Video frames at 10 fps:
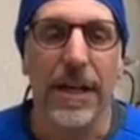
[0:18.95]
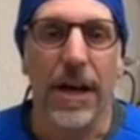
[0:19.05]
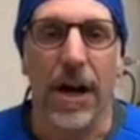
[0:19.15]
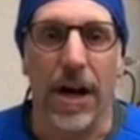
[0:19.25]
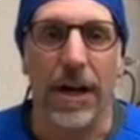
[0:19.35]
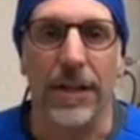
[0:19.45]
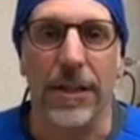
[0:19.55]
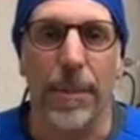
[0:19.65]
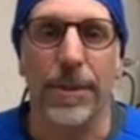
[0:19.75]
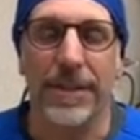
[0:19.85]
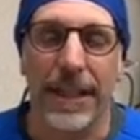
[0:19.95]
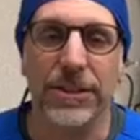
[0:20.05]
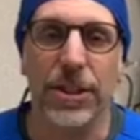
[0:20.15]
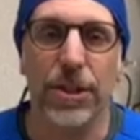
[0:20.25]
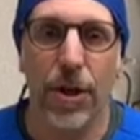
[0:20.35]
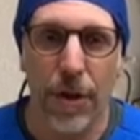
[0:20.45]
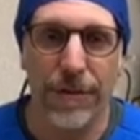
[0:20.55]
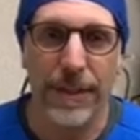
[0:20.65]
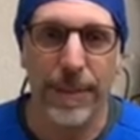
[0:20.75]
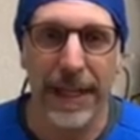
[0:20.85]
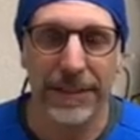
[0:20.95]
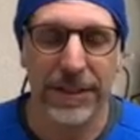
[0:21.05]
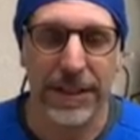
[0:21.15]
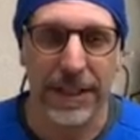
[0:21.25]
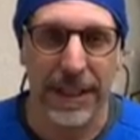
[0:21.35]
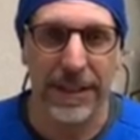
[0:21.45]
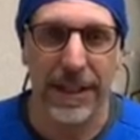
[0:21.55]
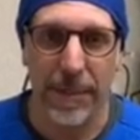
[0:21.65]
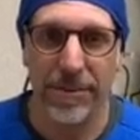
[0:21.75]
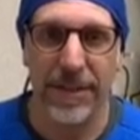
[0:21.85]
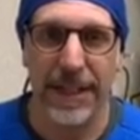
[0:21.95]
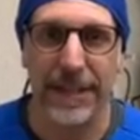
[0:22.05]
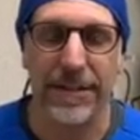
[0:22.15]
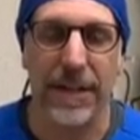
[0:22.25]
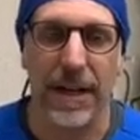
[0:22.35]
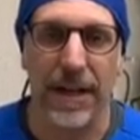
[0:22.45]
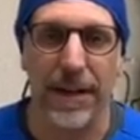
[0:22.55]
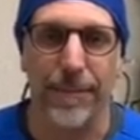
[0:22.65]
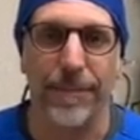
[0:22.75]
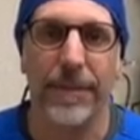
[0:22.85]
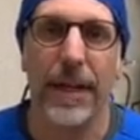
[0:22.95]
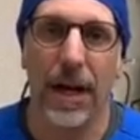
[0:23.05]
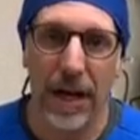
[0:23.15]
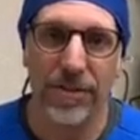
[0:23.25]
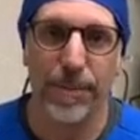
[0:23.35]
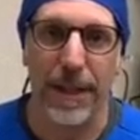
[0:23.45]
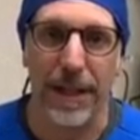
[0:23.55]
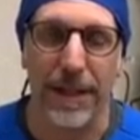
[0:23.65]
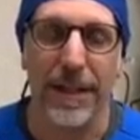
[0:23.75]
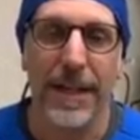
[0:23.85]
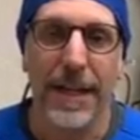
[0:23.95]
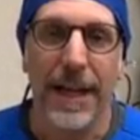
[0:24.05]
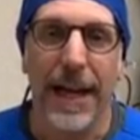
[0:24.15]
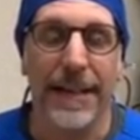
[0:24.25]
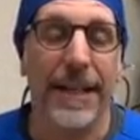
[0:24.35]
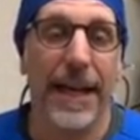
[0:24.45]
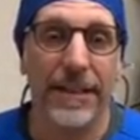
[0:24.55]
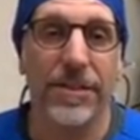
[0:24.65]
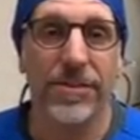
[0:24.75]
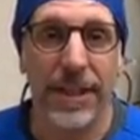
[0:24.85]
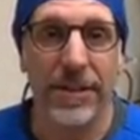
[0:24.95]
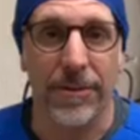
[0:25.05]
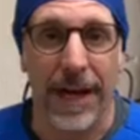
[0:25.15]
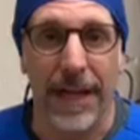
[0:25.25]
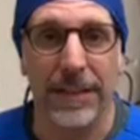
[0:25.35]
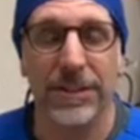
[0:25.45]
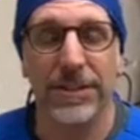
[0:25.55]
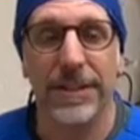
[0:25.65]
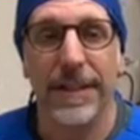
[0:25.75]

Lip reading: on a potential COVID patient at the upstate hospital, and they had a skin rash.